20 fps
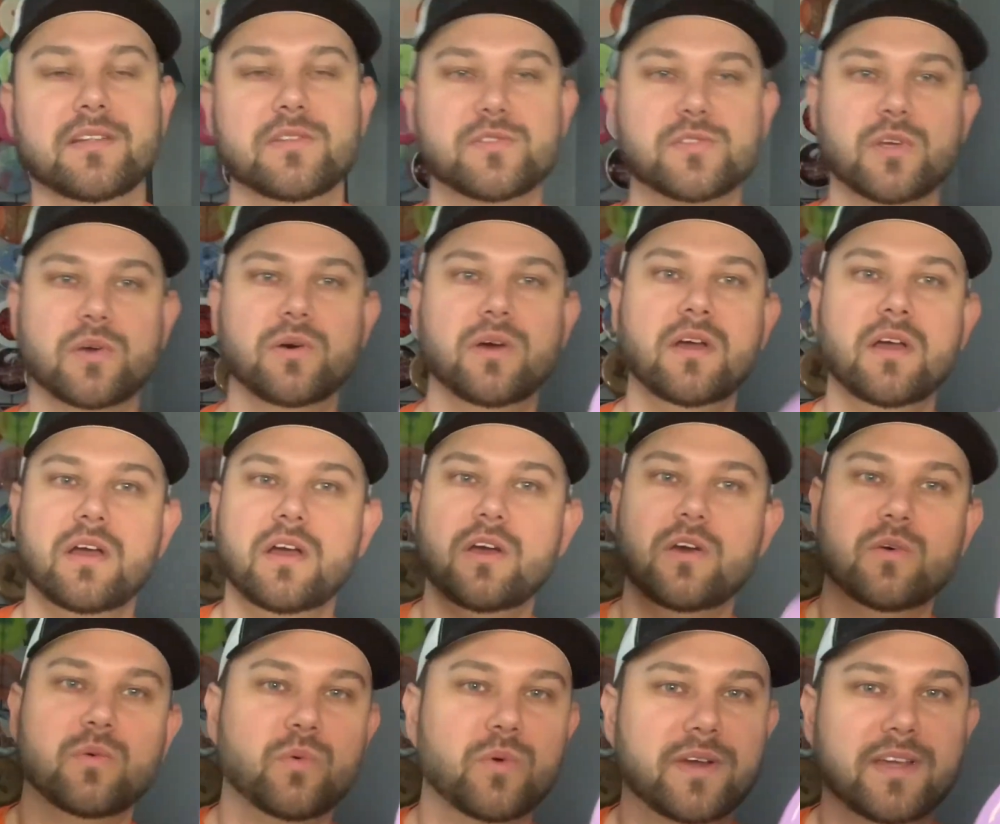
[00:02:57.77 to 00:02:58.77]
So
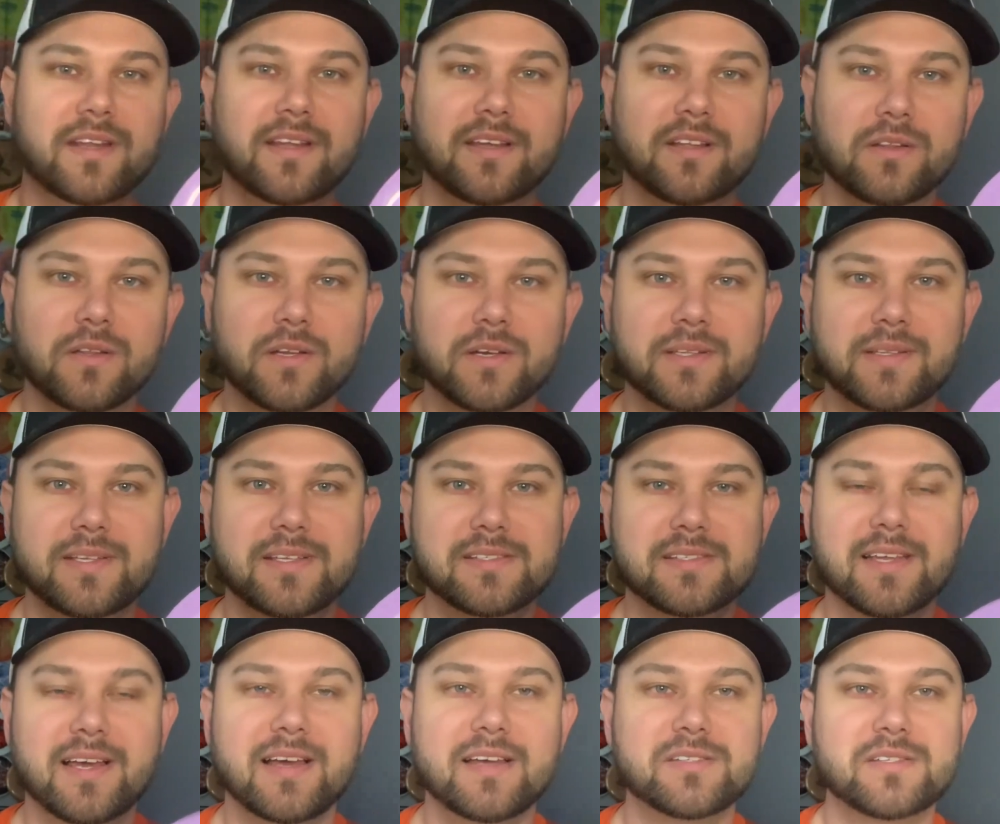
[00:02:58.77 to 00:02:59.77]
we'll get a look at these
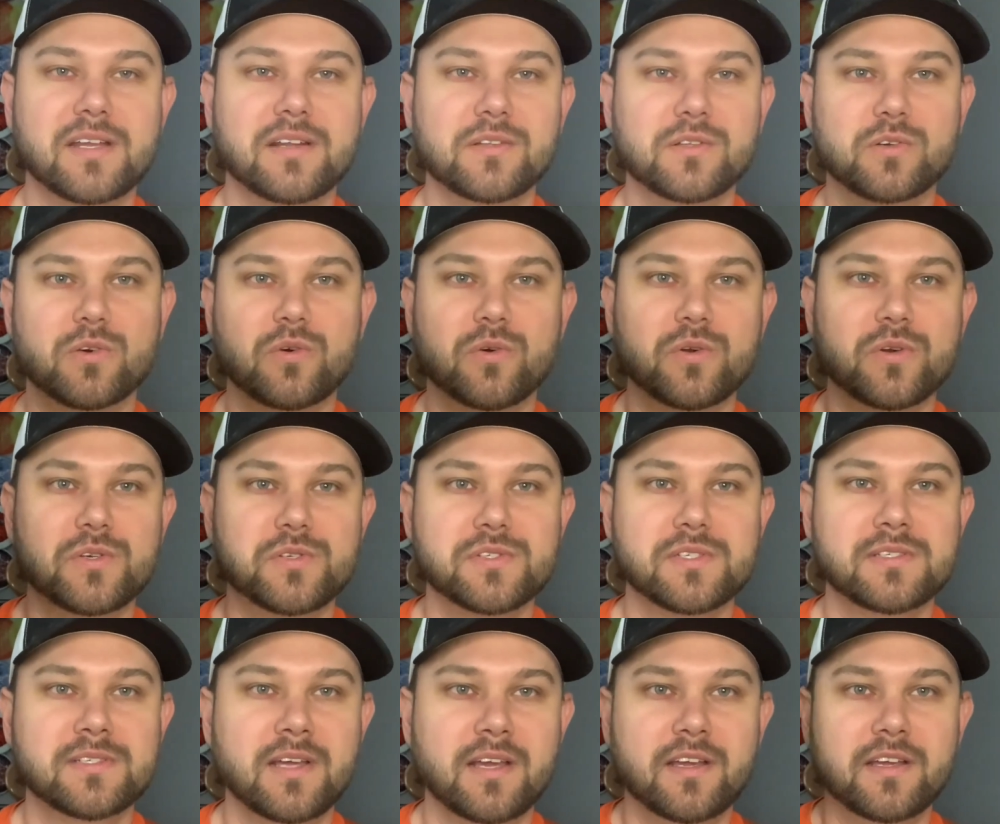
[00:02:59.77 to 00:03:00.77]
guys out on the course,
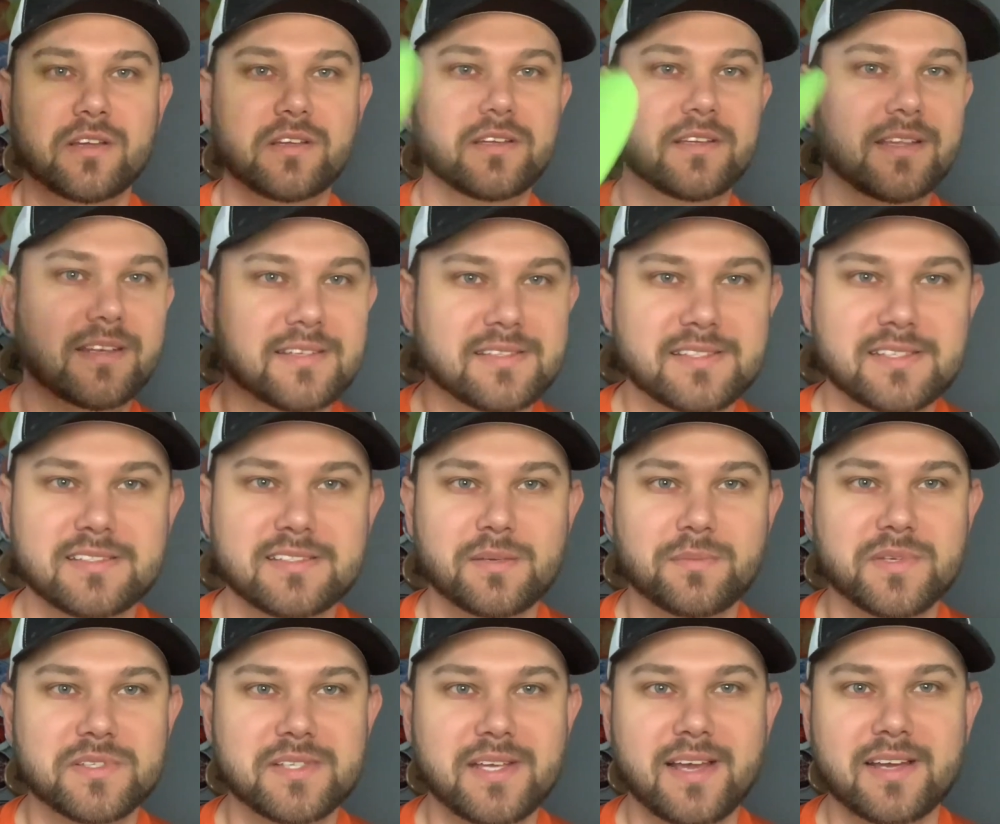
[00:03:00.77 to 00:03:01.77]
get to see
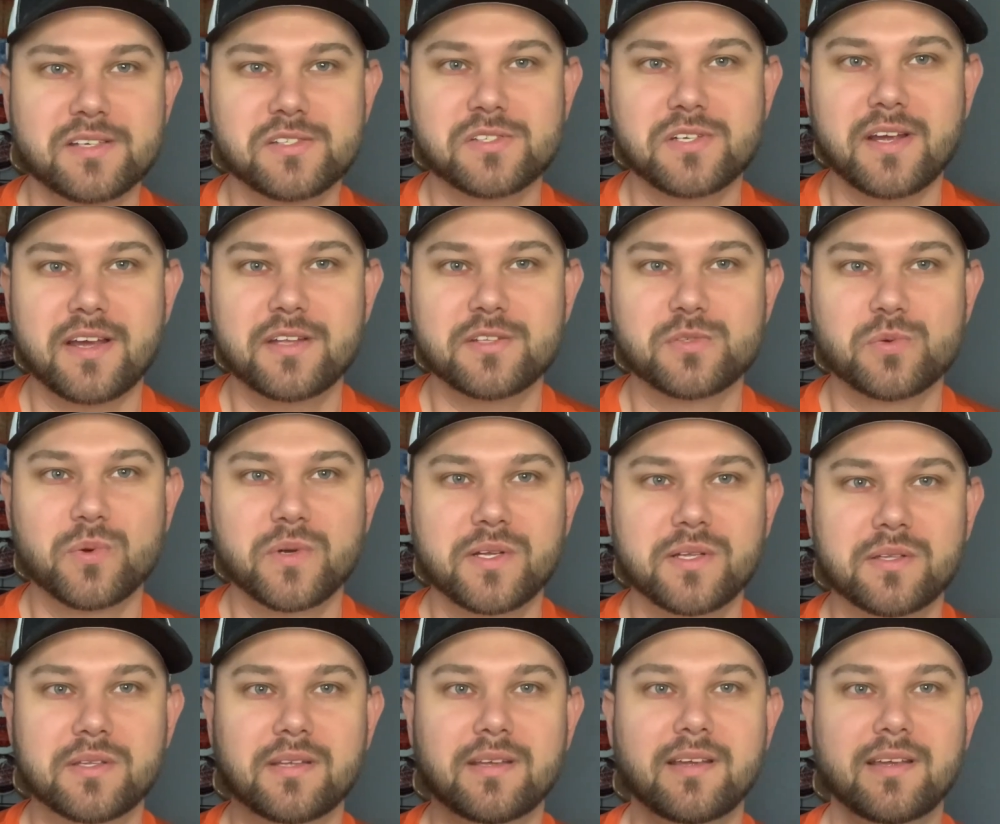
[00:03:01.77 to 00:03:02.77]
of Zach's shots
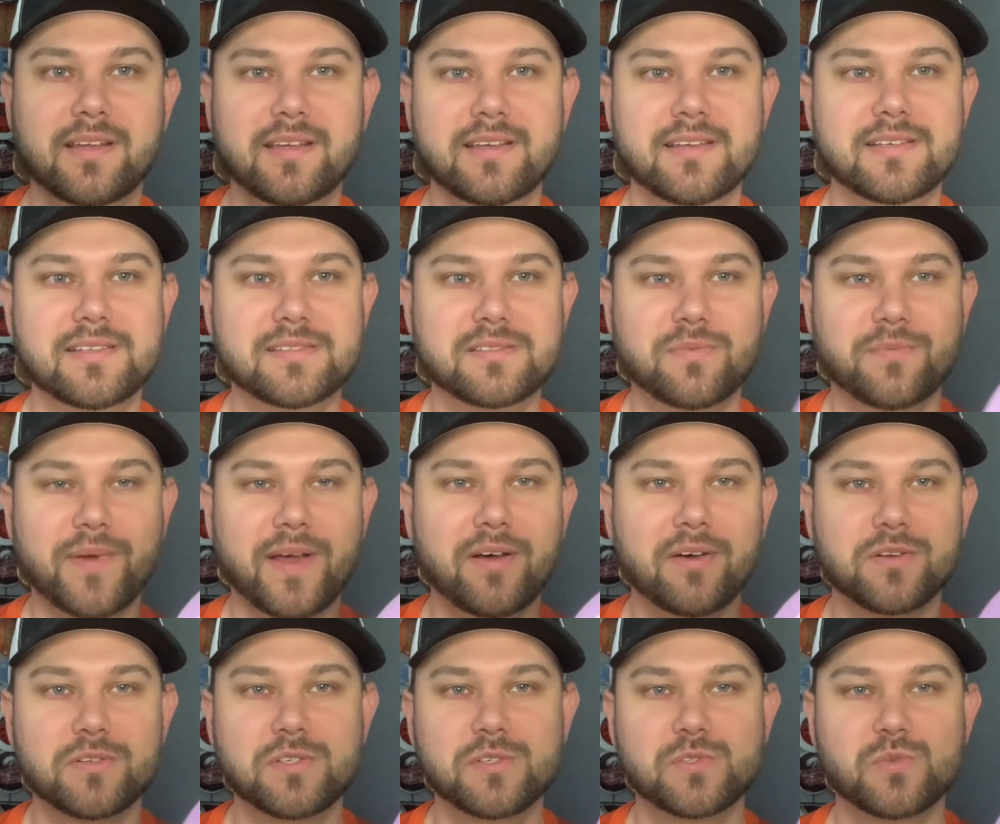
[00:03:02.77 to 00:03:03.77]
with his
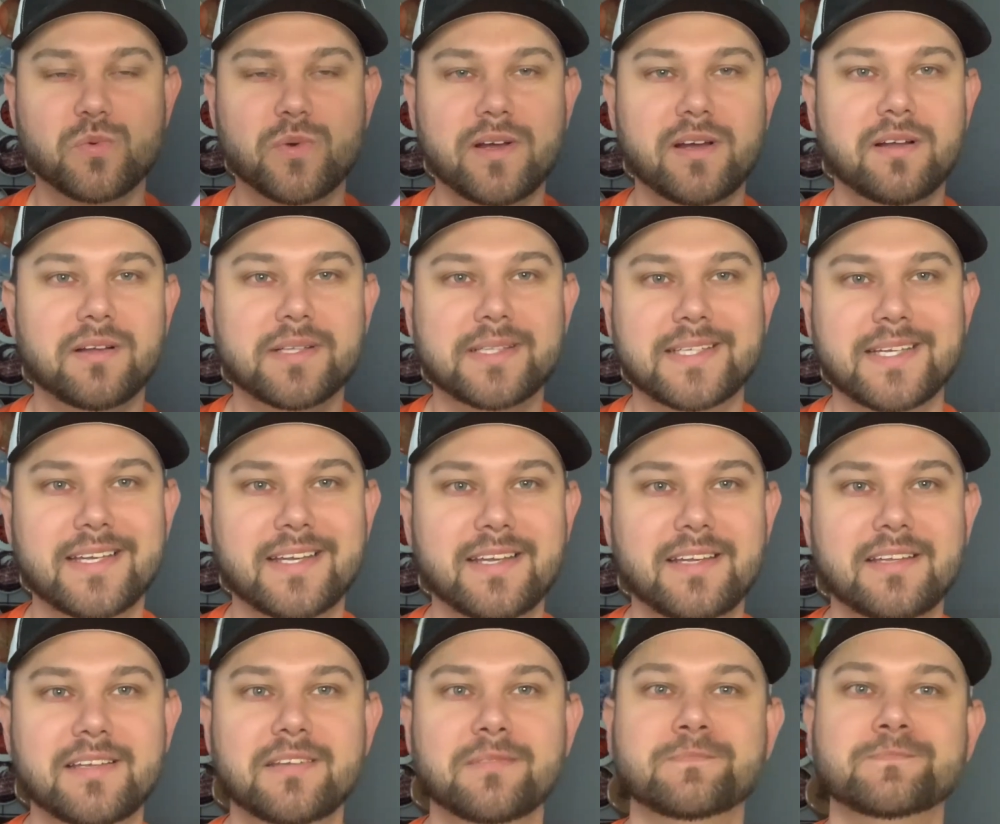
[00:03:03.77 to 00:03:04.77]
Falks as well at the
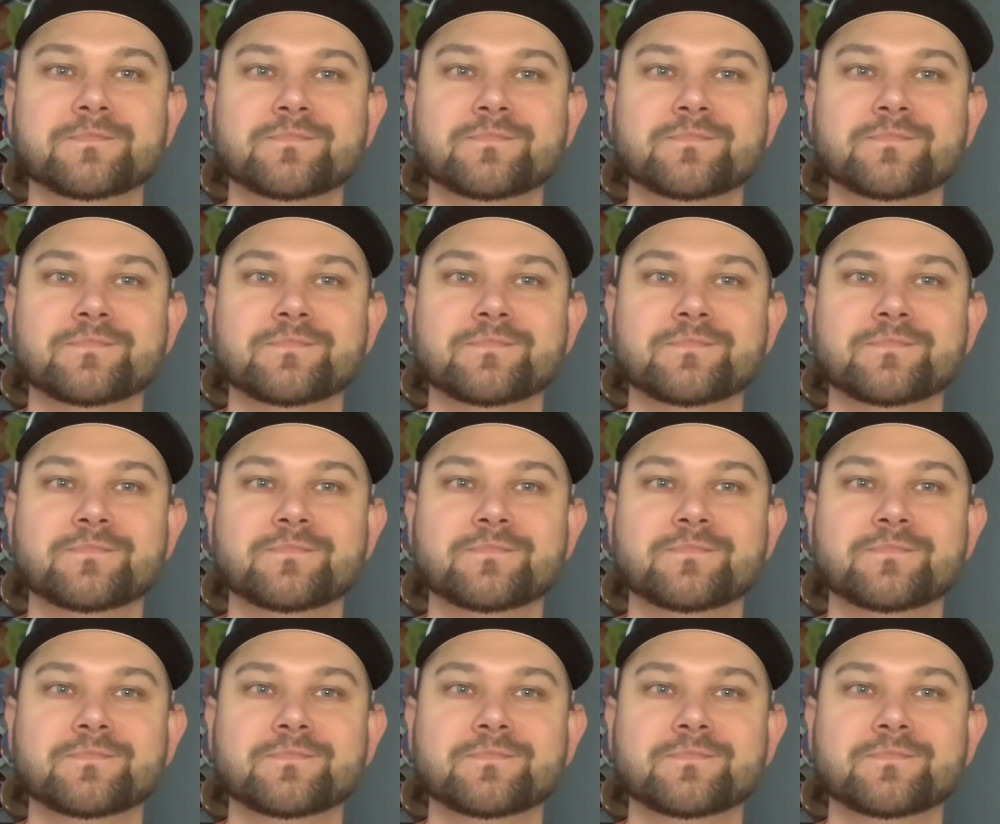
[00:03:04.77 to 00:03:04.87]
end.